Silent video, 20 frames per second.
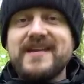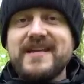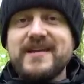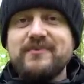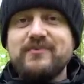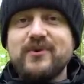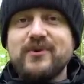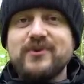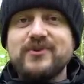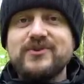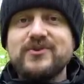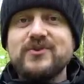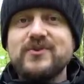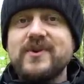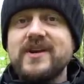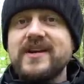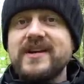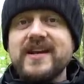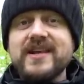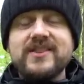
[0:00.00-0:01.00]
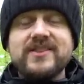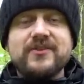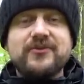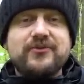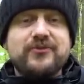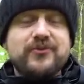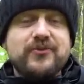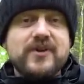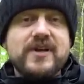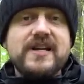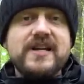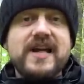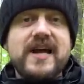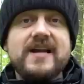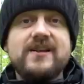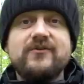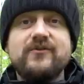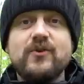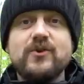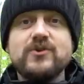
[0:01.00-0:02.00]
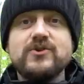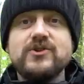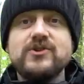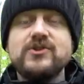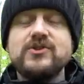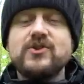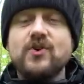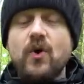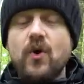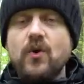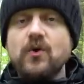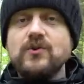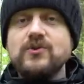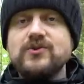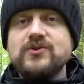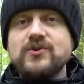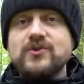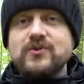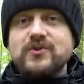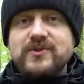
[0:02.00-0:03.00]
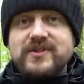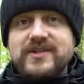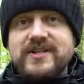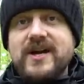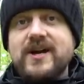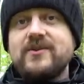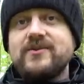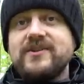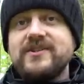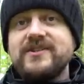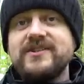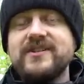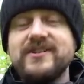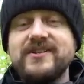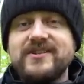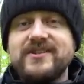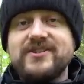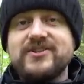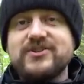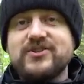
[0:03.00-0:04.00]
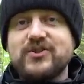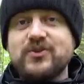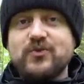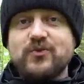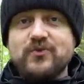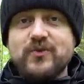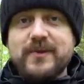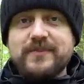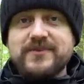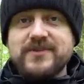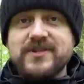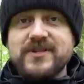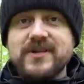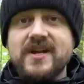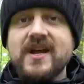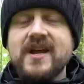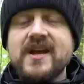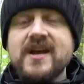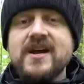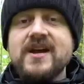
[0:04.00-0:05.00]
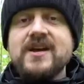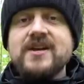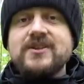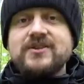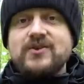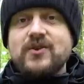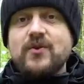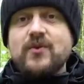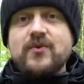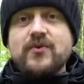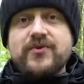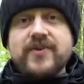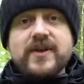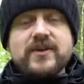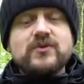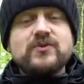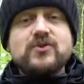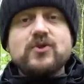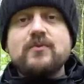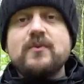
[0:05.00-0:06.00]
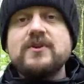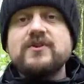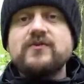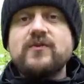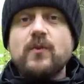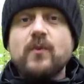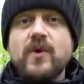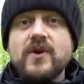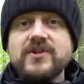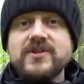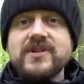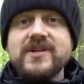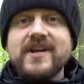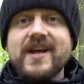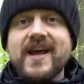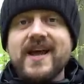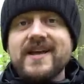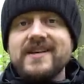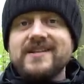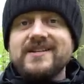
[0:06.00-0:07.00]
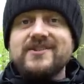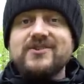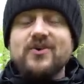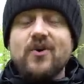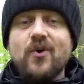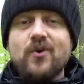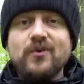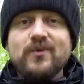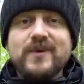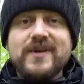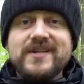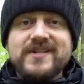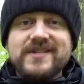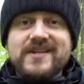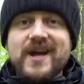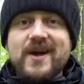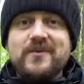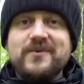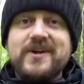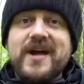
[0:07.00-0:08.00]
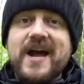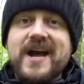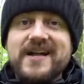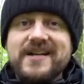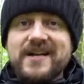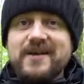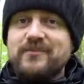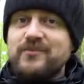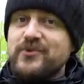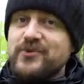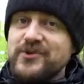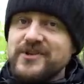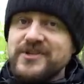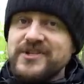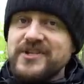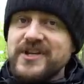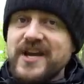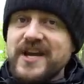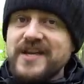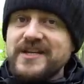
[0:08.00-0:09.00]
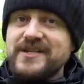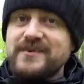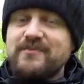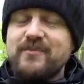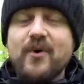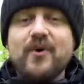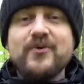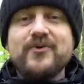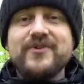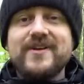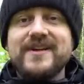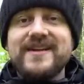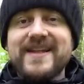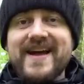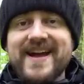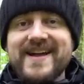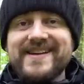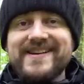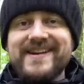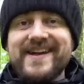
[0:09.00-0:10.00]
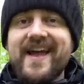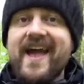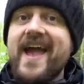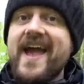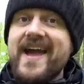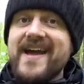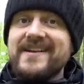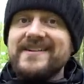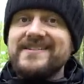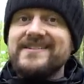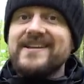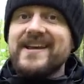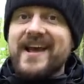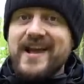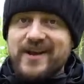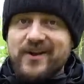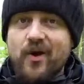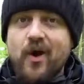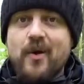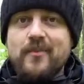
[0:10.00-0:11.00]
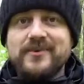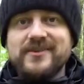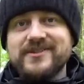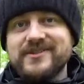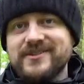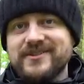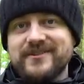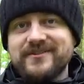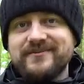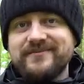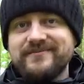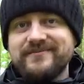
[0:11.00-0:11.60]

ebooks. You can get the free light versions also down in the description. So thank you so much for watching and as always I would highly appreciate both a like and a comment.